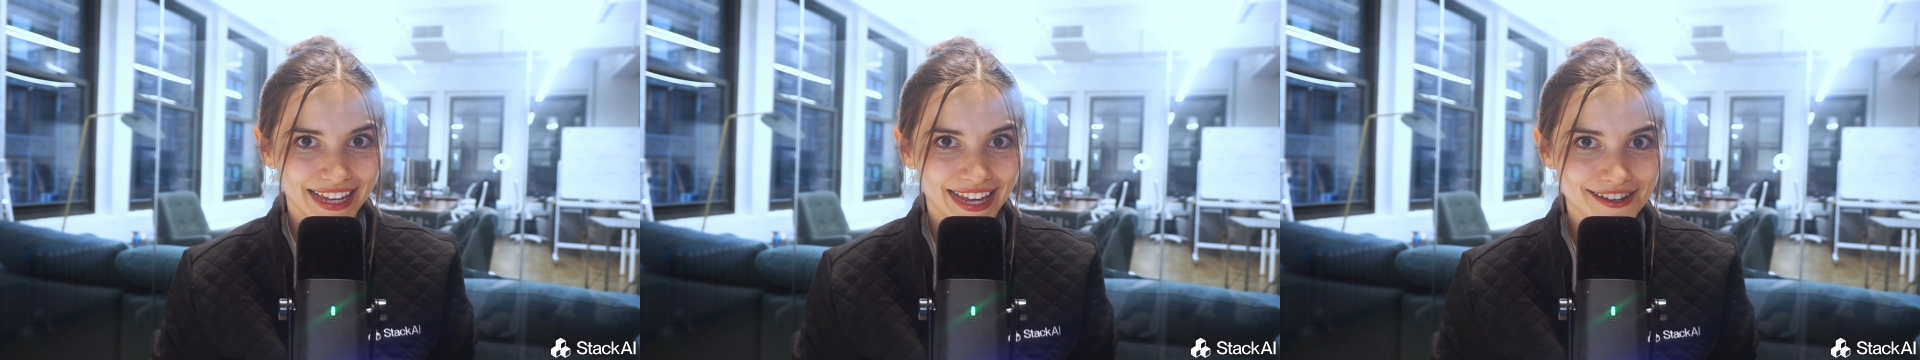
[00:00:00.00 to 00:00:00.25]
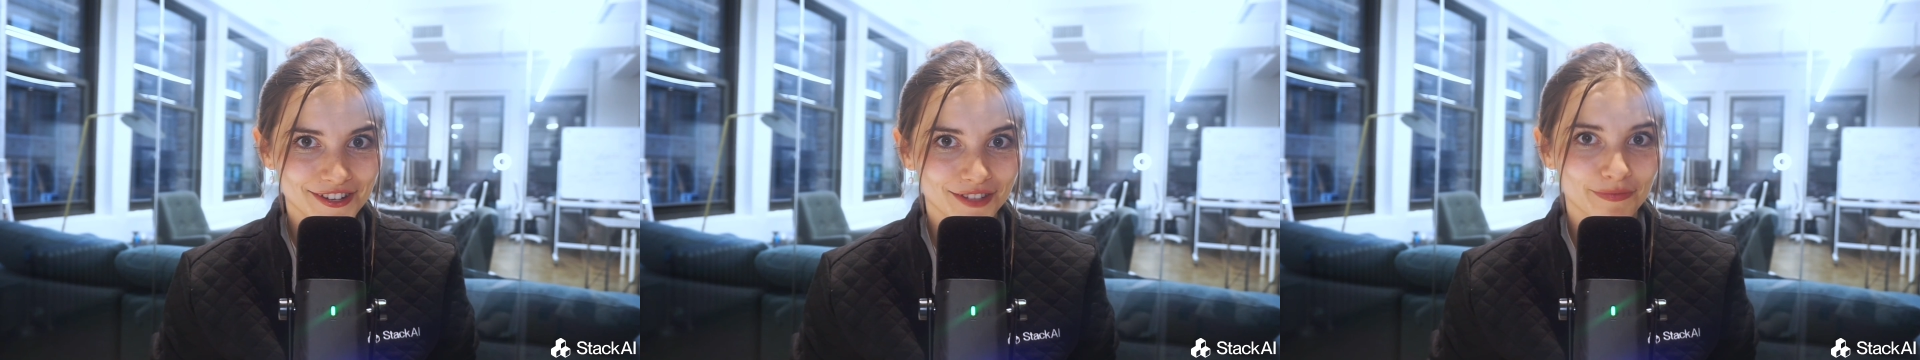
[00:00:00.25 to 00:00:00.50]

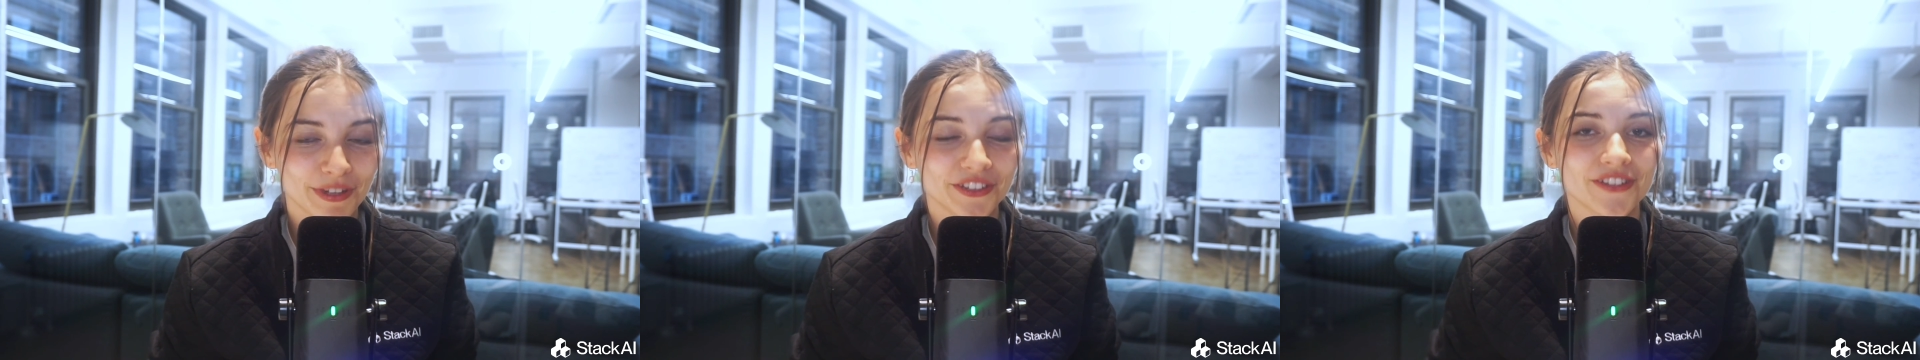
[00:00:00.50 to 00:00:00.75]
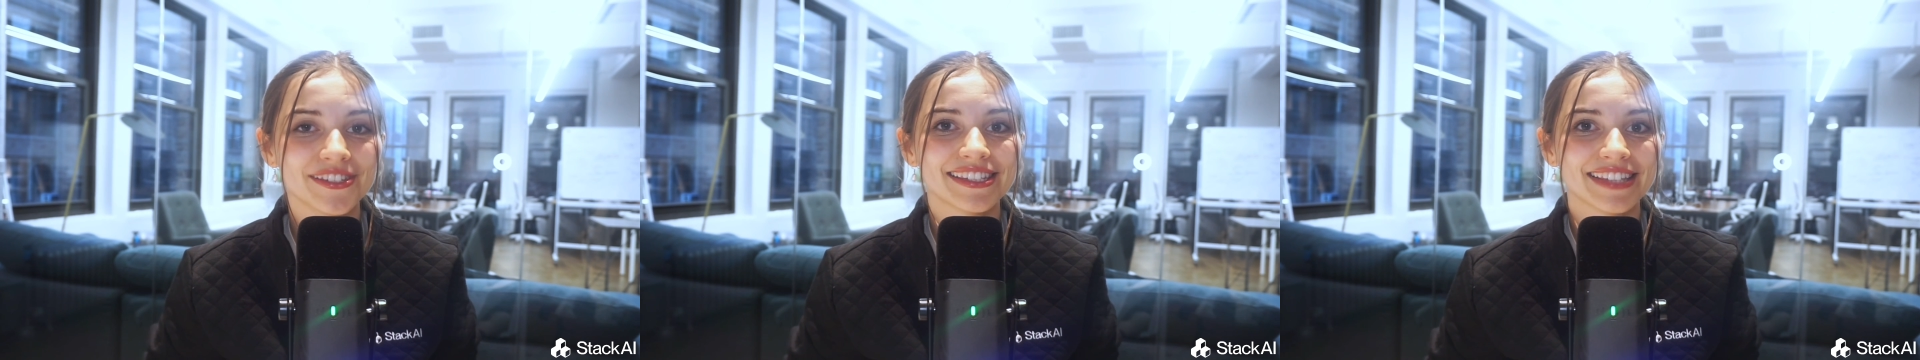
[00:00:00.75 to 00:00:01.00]
agent built
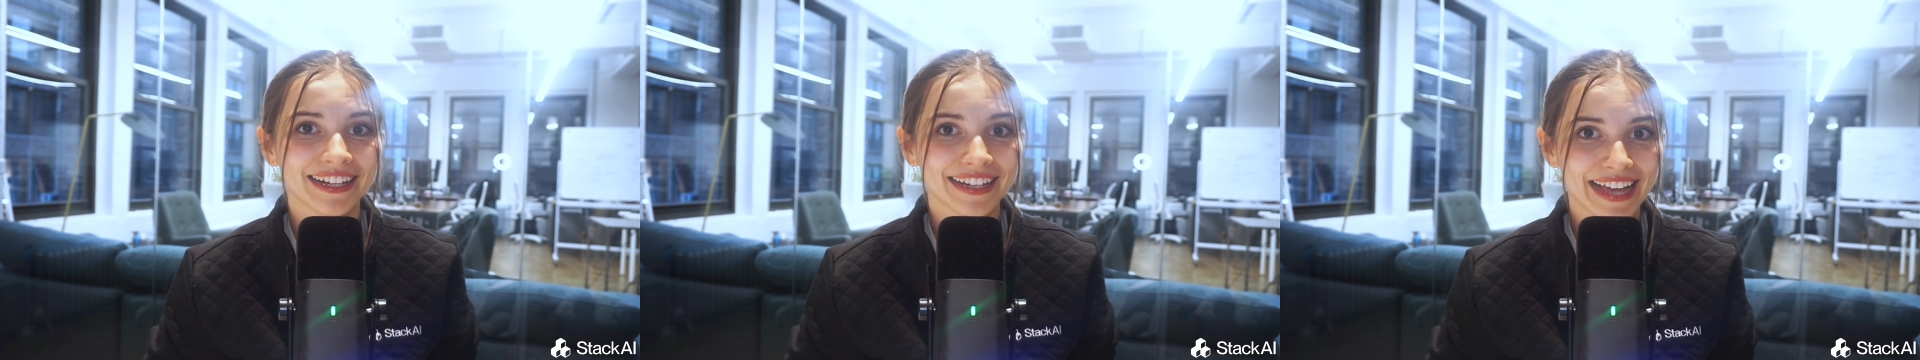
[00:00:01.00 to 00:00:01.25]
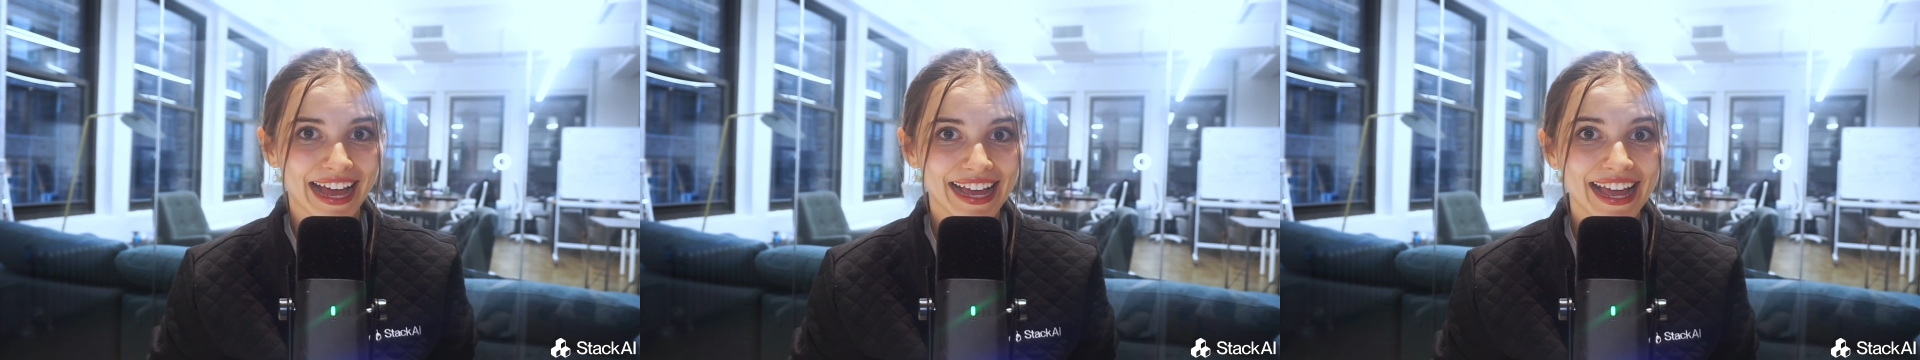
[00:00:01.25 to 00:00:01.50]
on
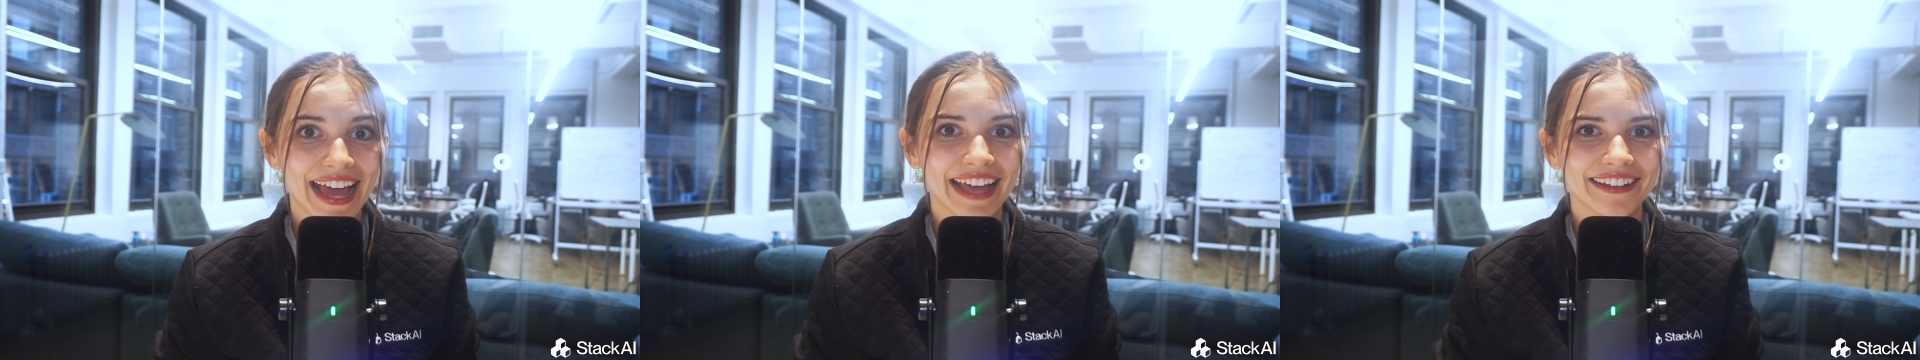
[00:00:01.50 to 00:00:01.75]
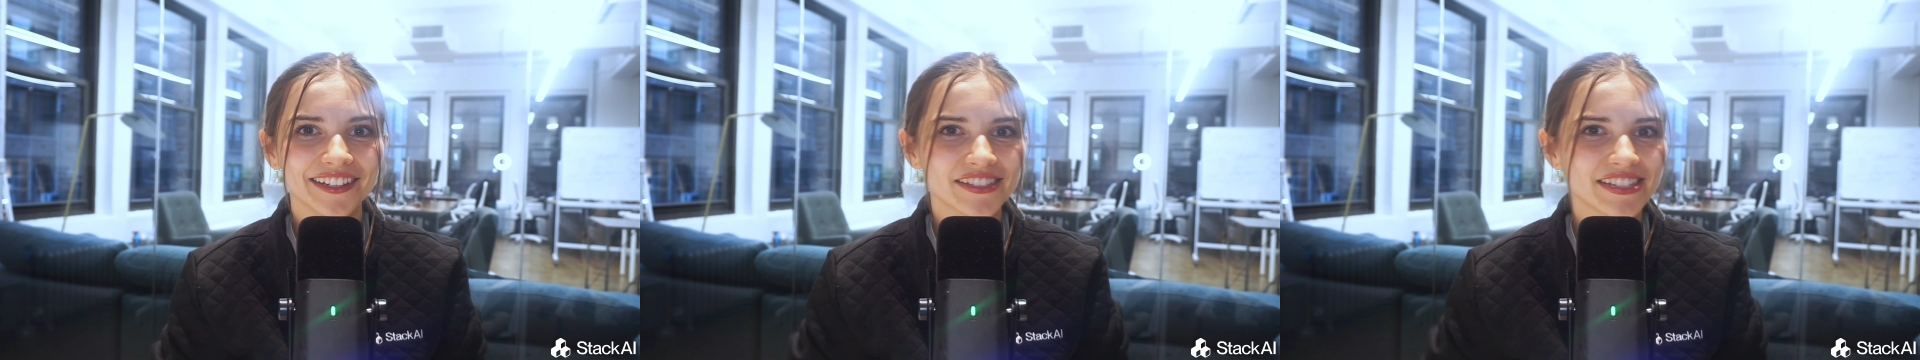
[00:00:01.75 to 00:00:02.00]
StackAI
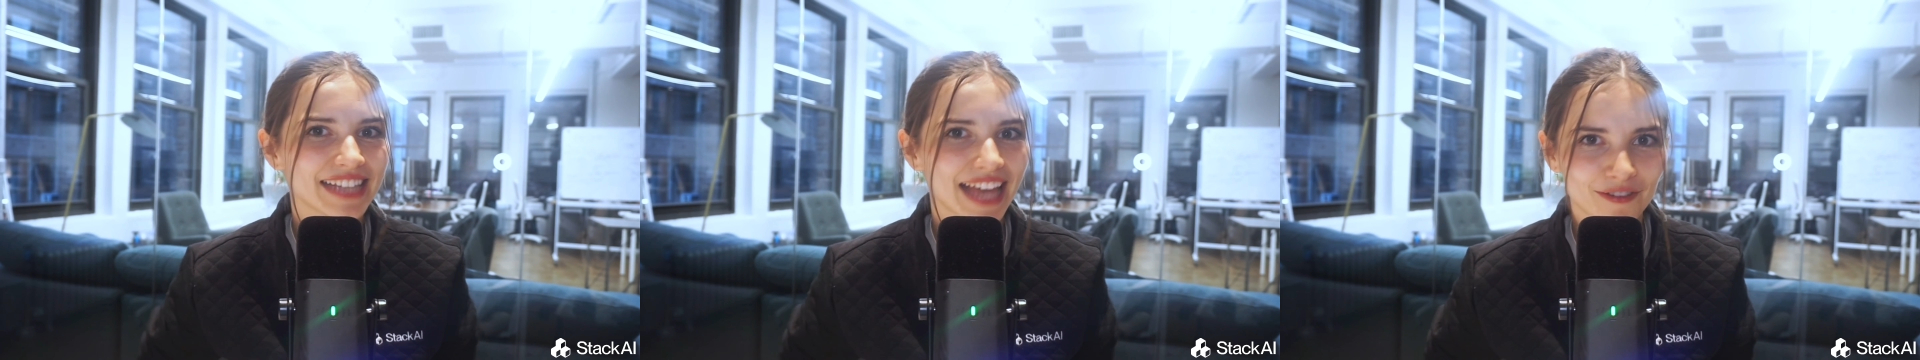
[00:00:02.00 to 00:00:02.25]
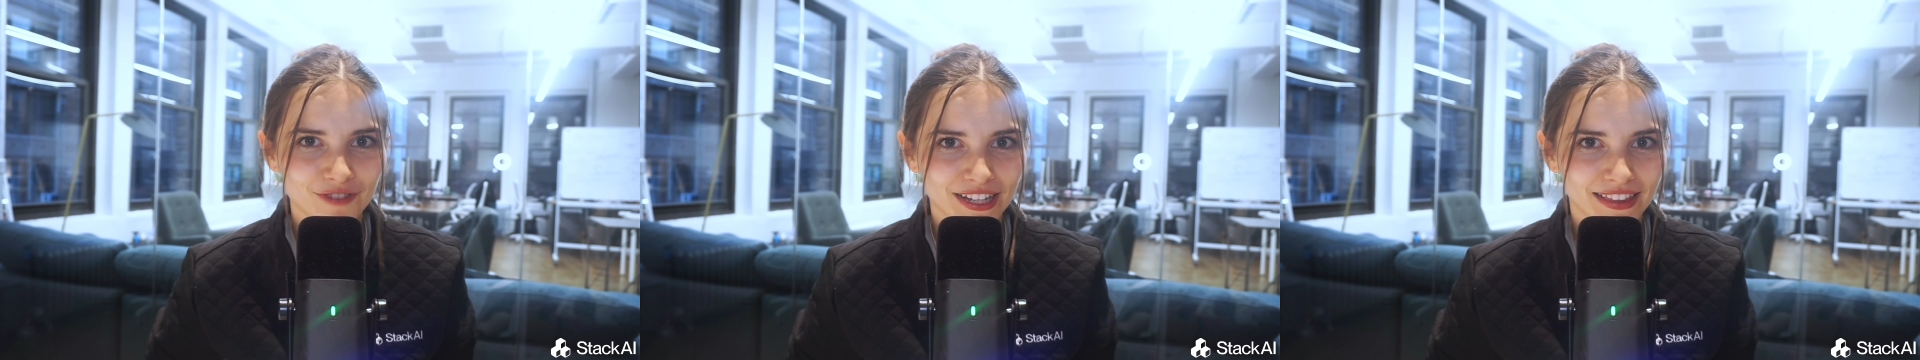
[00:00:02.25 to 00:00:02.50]
handles
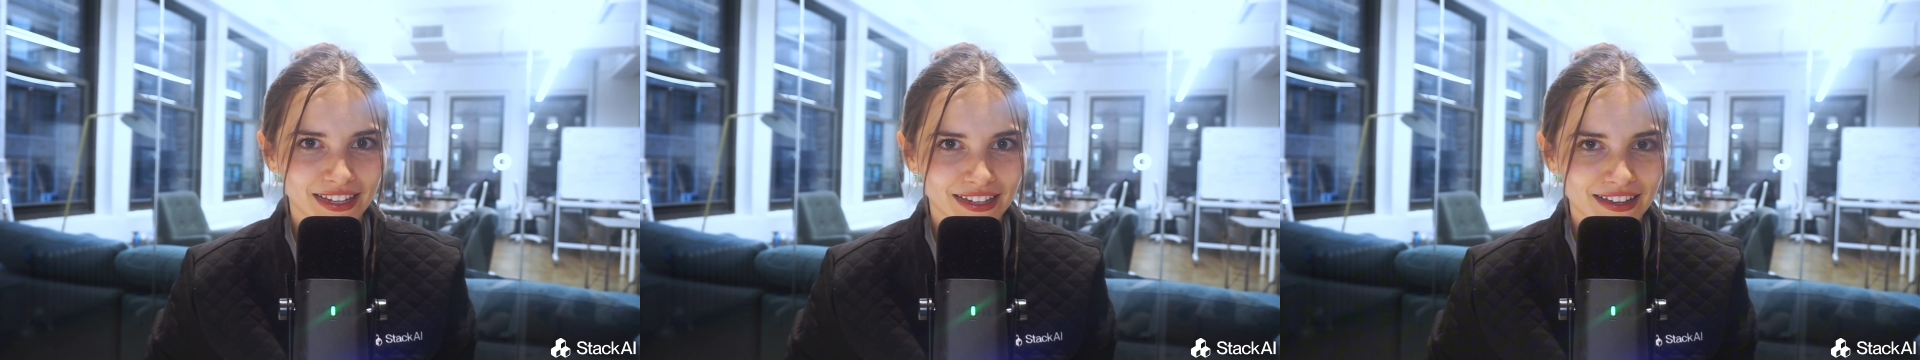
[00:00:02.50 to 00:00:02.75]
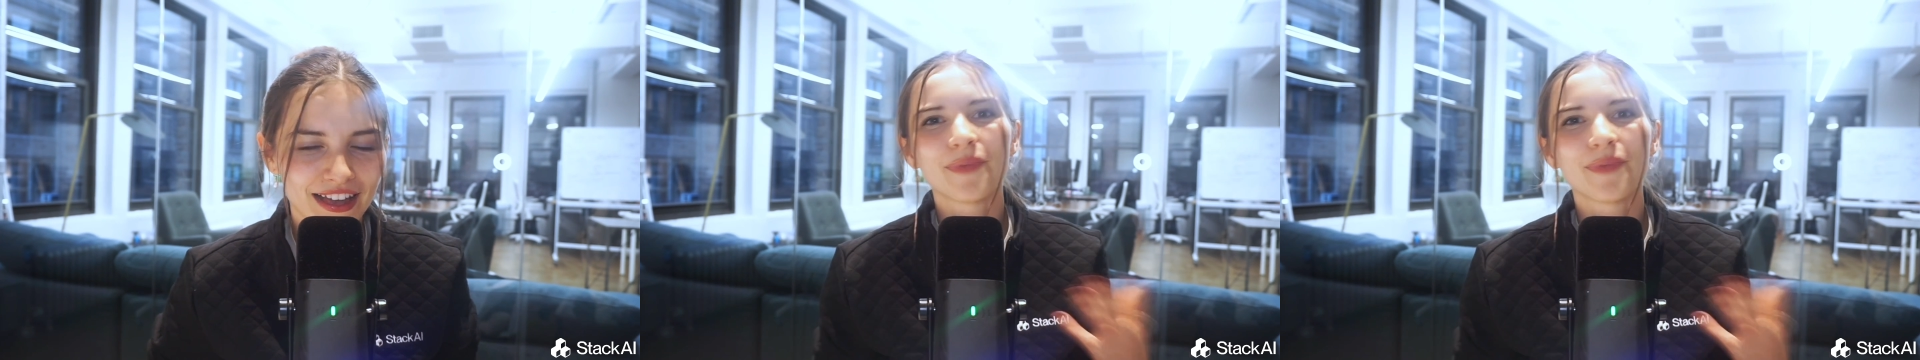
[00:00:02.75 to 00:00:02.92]
everything: